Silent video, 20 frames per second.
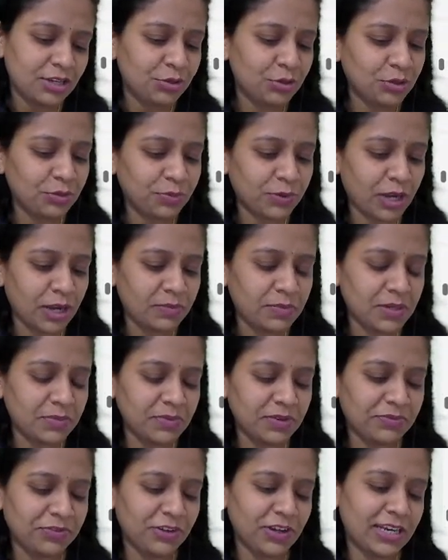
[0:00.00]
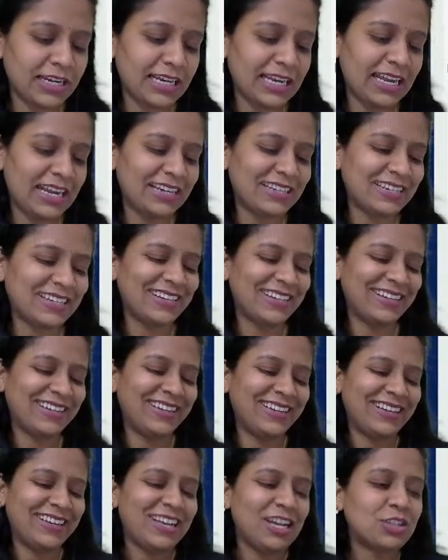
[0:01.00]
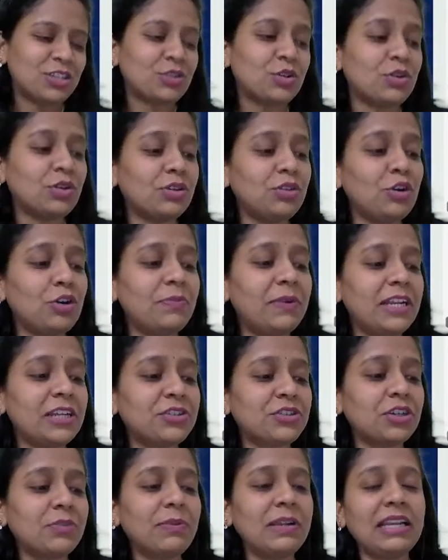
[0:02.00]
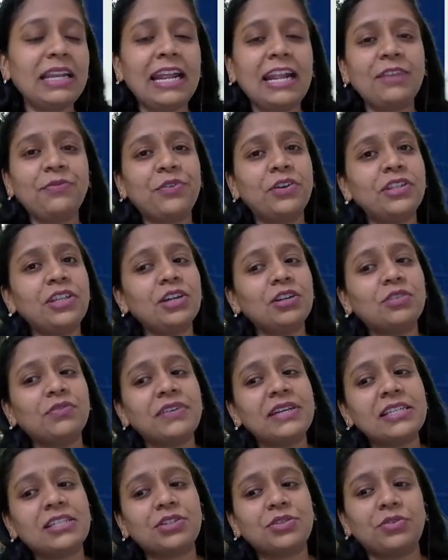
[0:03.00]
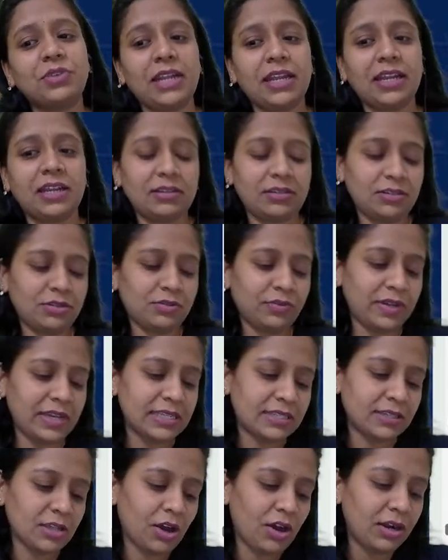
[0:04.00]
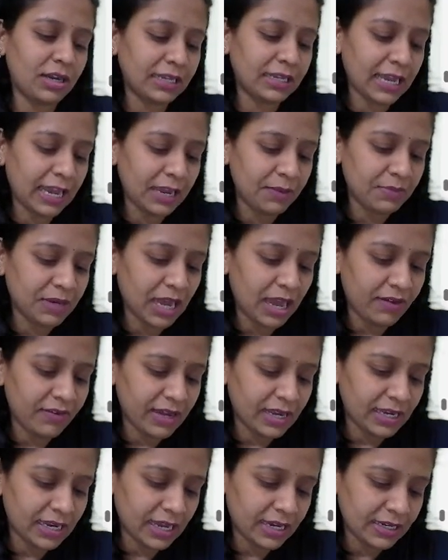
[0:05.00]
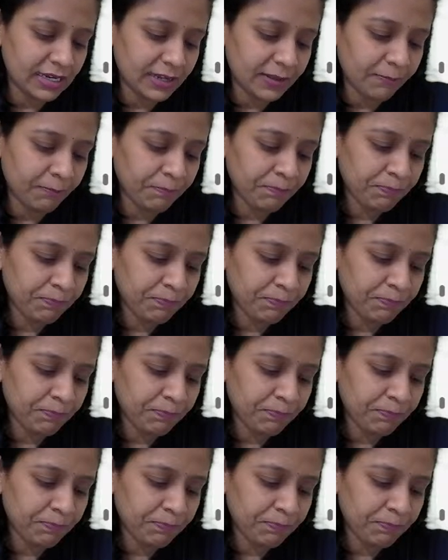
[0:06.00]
No problem if you are late. So nobody should be late for the quiz today. Quiz on time, Raval Nana.